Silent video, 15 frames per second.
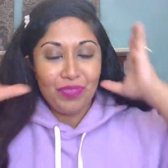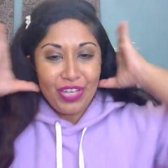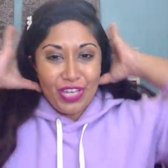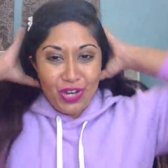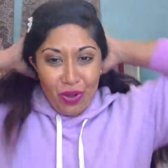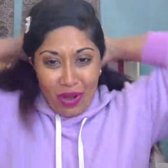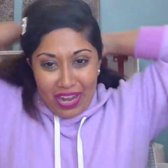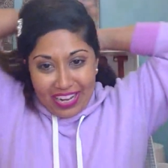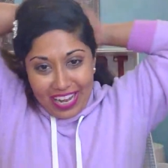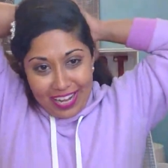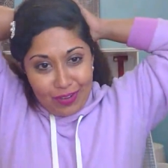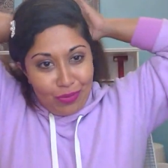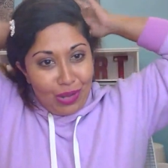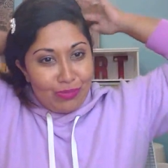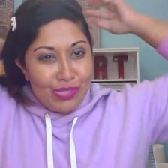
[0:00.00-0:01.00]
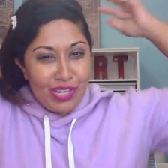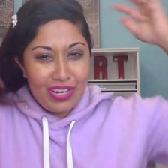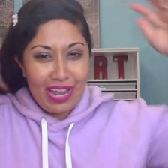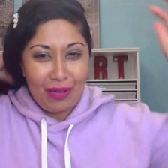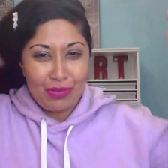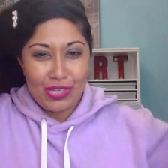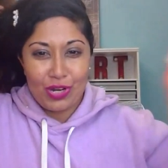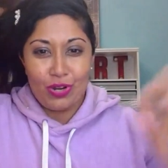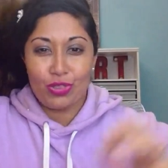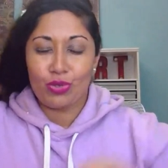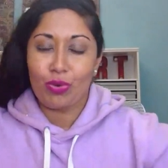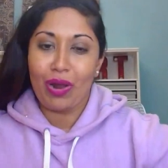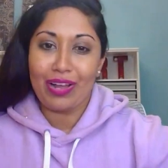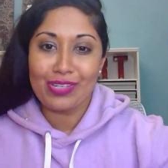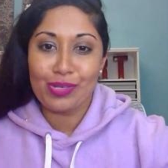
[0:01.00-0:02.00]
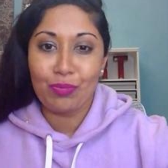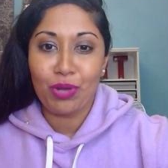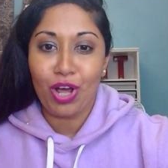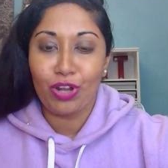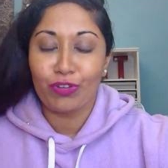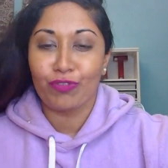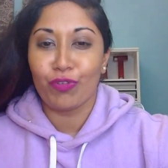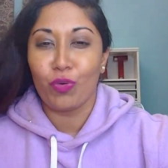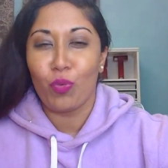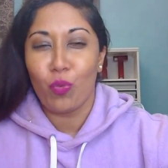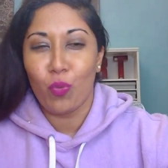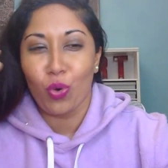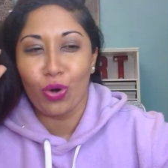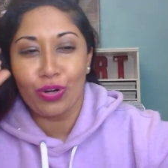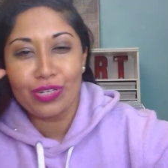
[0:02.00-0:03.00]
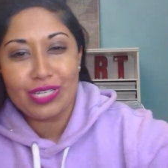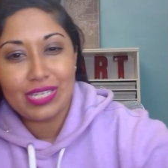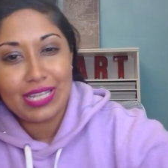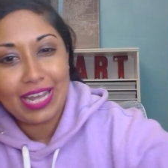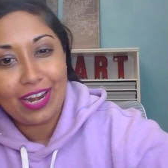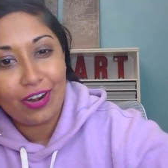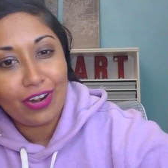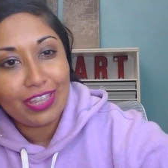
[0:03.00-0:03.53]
You know, I kind of, was I was going to throw out some colorful words there.